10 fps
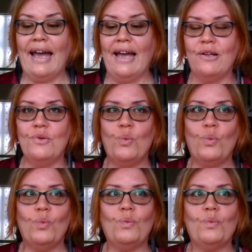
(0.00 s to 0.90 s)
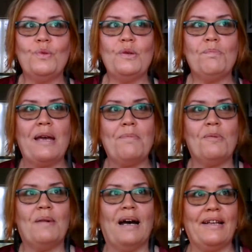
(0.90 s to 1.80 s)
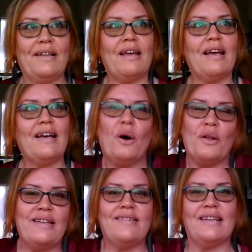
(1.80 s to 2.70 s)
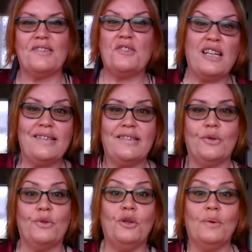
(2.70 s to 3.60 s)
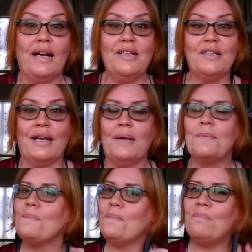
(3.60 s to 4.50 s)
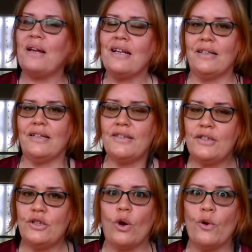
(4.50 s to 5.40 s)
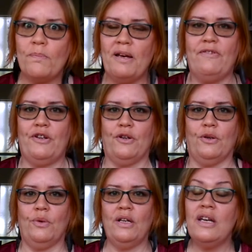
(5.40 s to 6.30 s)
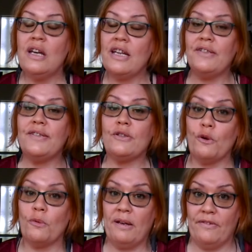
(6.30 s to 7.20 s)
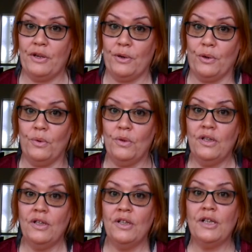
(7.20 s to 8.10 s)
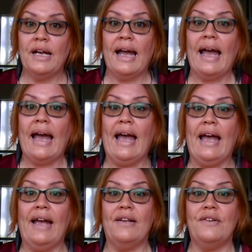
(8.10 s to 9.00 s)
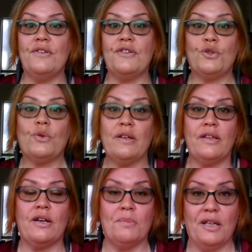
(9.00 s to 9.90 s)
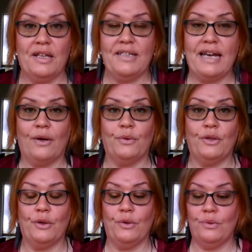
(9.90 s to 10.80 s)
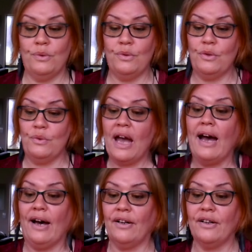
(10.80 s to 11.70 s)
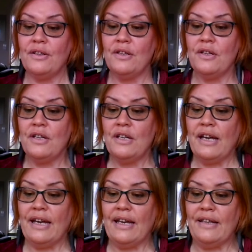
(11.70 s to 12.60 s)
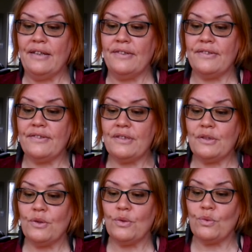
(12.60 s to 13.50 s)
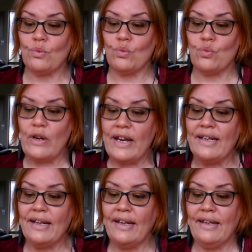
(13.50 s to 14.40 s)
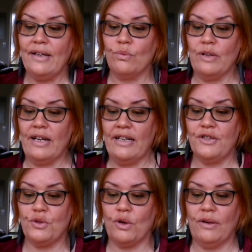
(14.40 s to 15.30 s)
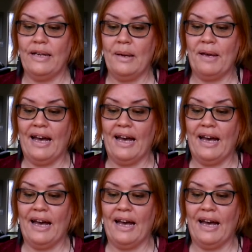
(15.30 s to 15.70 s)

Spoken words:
And people might think, oh, that sounds cheesy or new agey, but it is so pivotal. It is so pivotal. And the story that I'm going to tell you now is really, really strongly